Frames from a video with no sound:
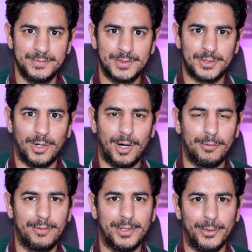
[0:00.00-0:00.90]
So
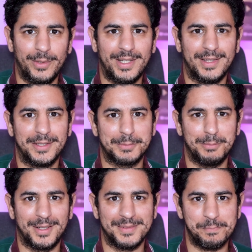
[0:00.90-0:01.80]
how are we doing in this
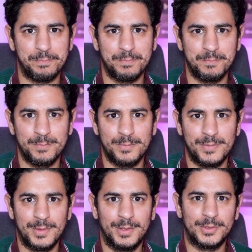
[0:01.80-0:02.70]
month?
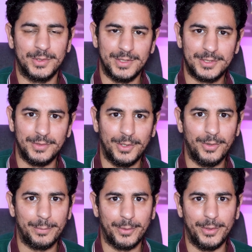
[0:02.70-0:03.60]
So in this
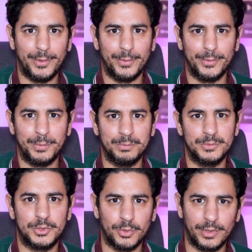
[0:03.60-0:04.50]
video I'm going to
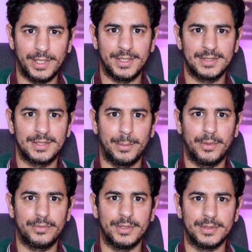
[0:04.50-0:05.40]
showcase some
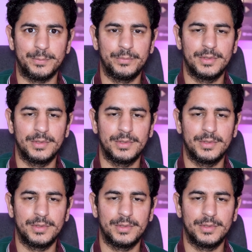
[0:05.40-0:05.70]
of the